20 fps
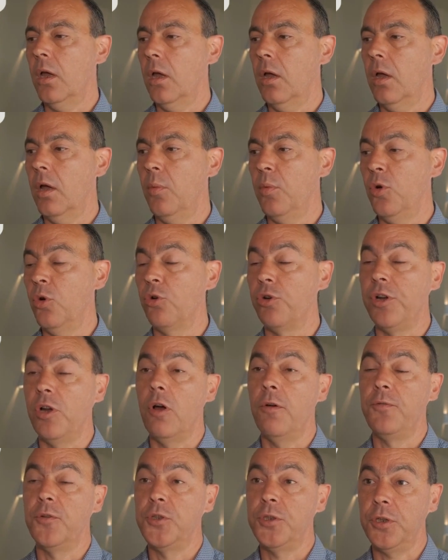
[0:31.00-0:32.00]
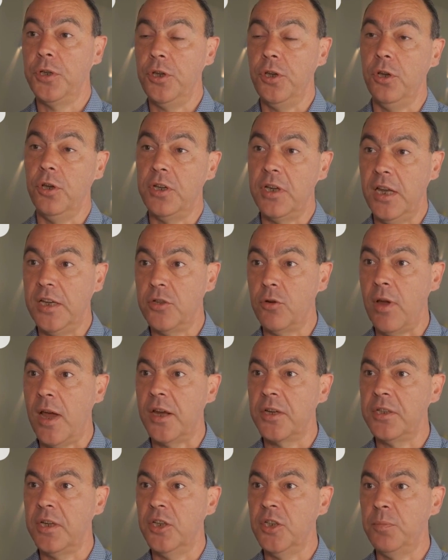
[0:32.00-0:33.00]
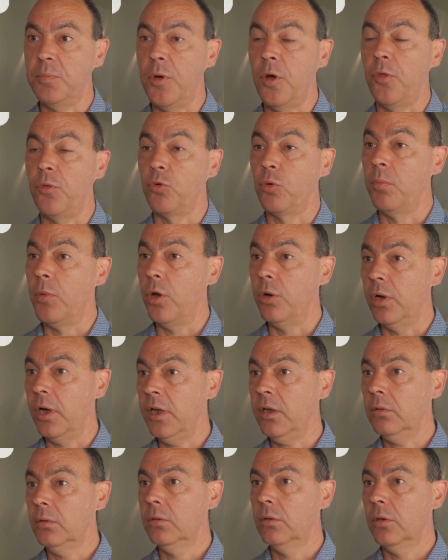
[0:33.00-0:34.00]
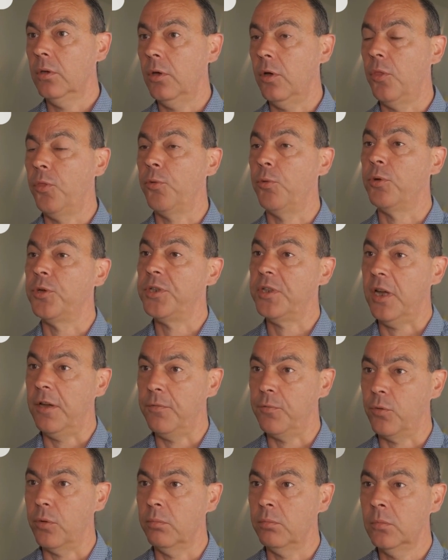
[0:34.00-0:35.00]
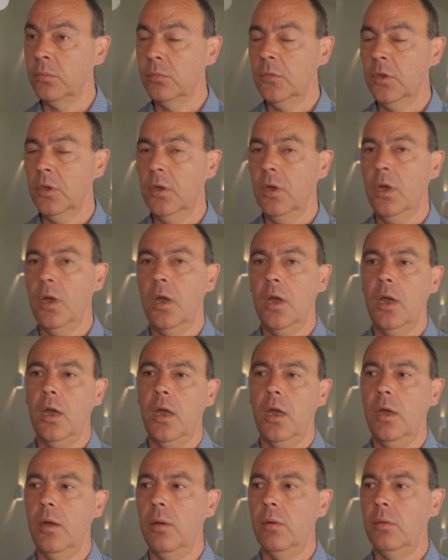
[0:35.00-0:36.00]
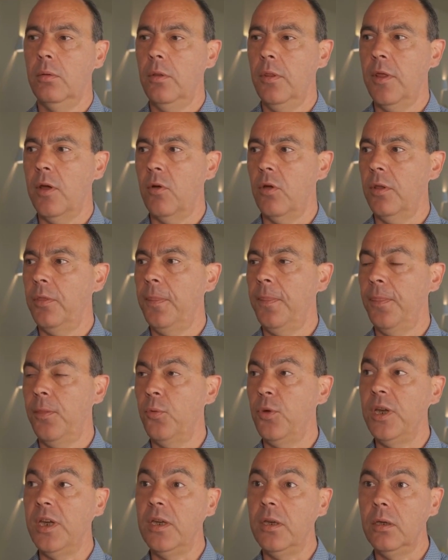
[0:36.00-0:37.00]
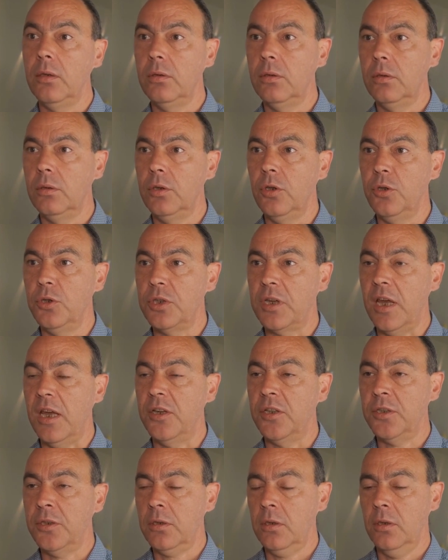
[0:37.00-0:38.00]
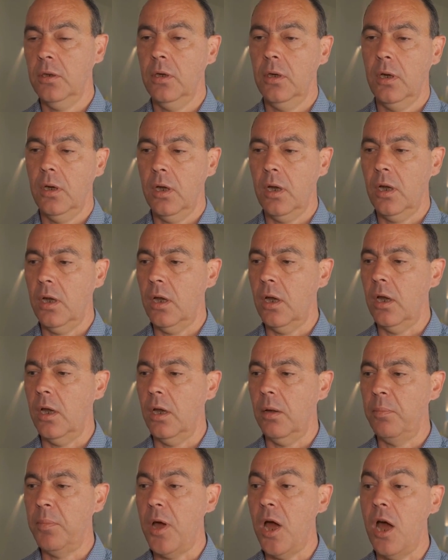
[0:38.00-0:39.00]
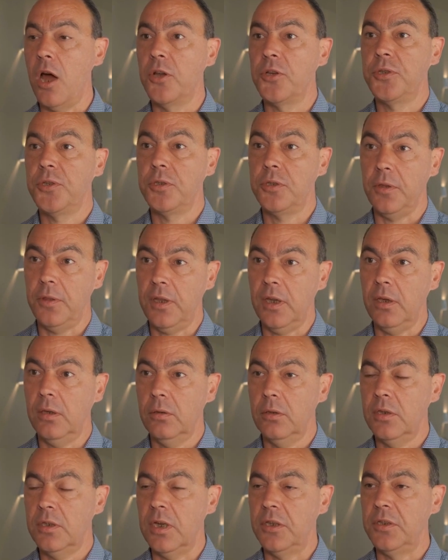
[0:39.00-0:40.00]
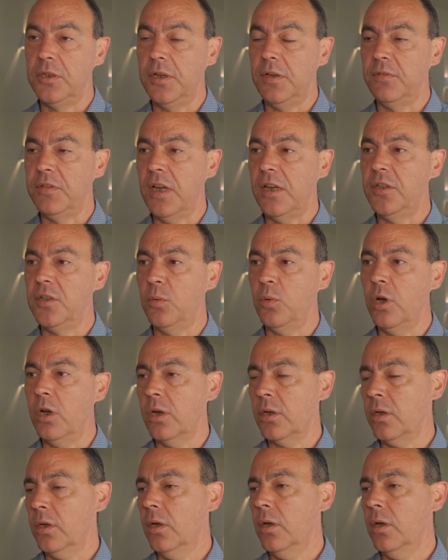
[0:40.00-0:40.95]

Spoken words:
And we already offer secure data access both remotely and through a safe room. There are 3 use case parts to the sensitive data work,